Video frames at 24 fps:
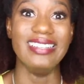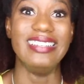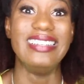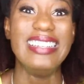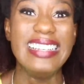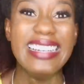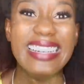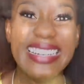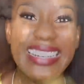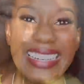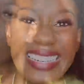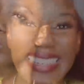and
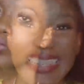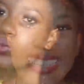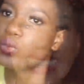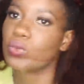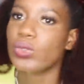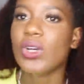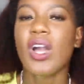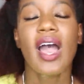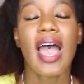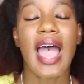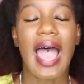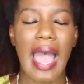
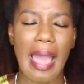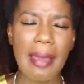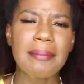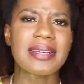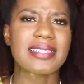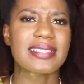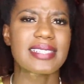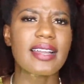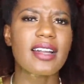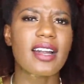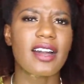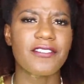
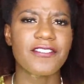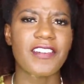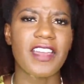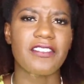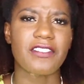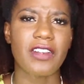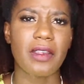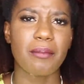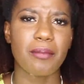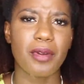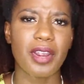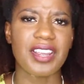my second
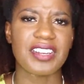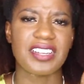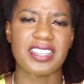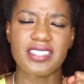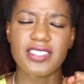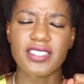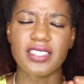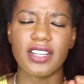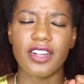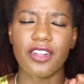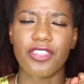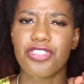favorite braid
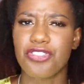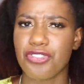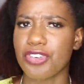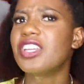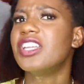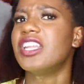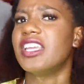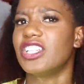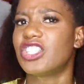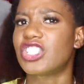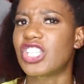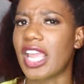is the
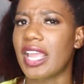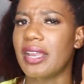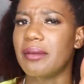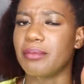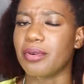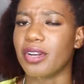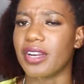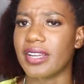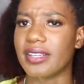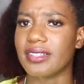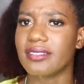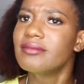3D chain
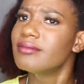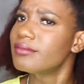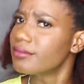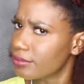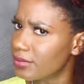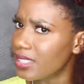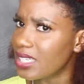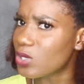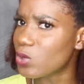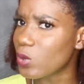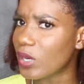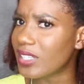braid
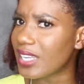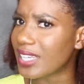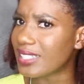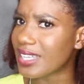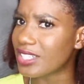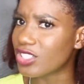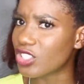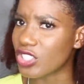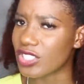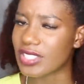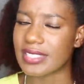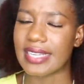this one that
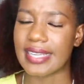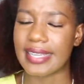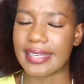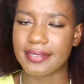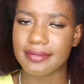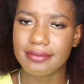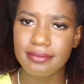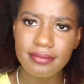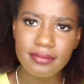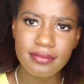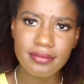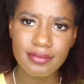I just
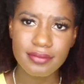did